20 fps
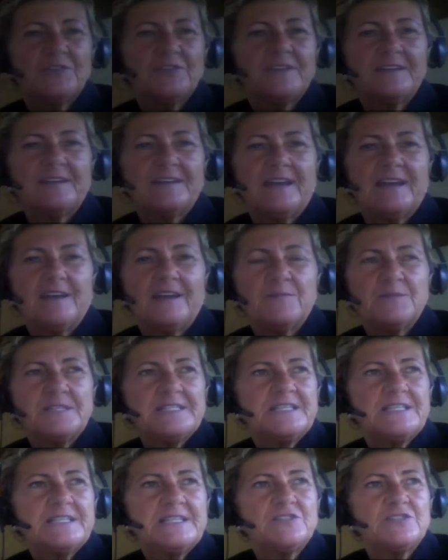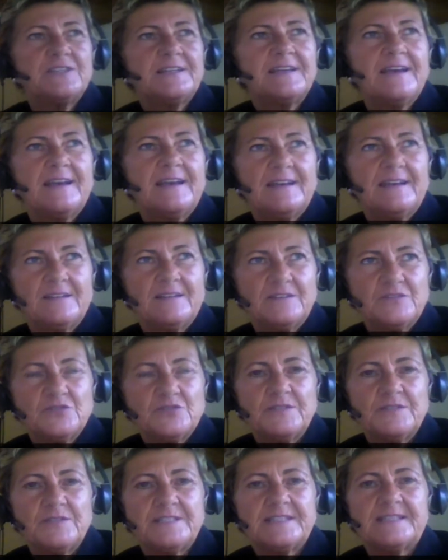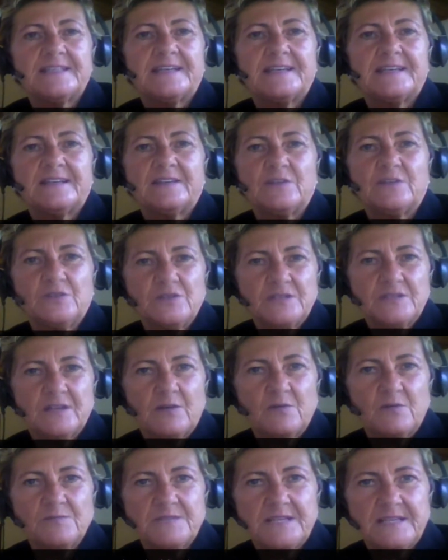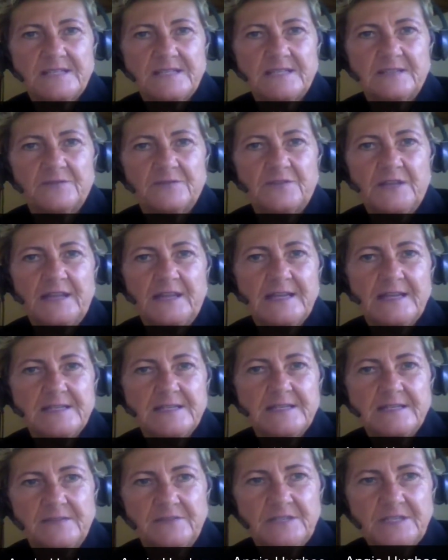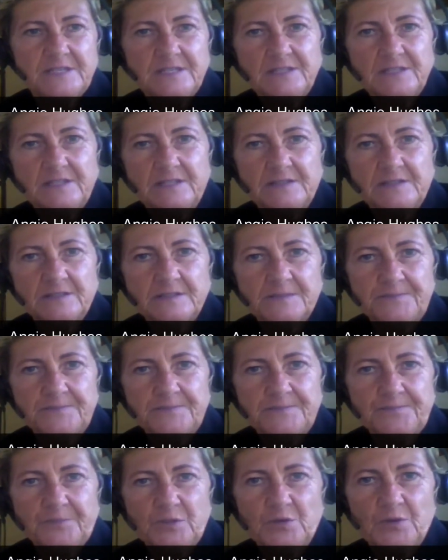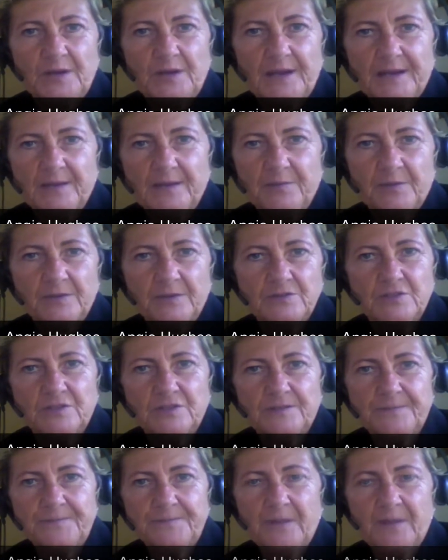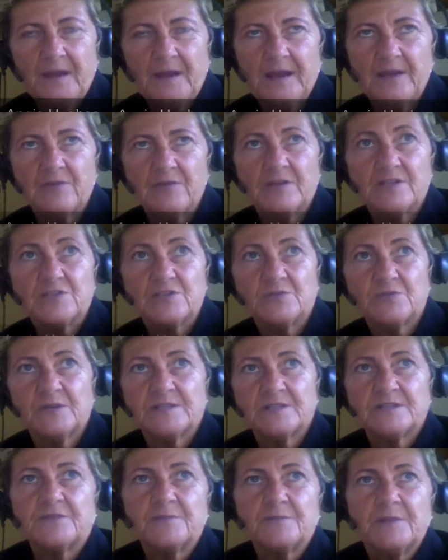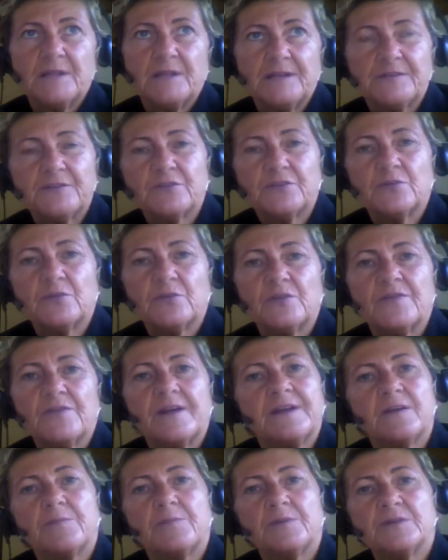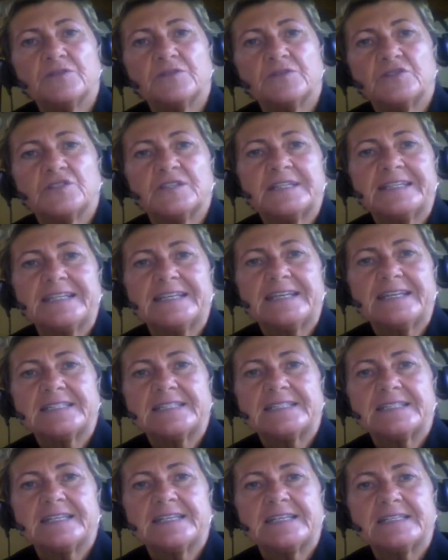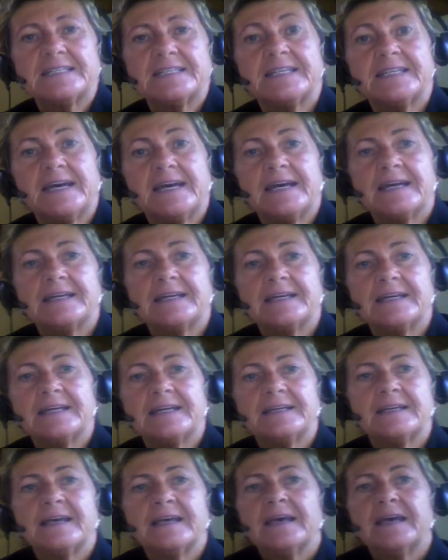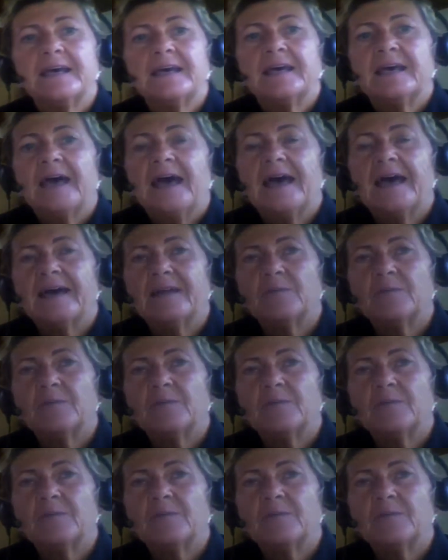and I've been teaching and treating in a nursing home setting for the last 17 years doing acupuncture. I graduated from the London School of Acupuncture in 1989, and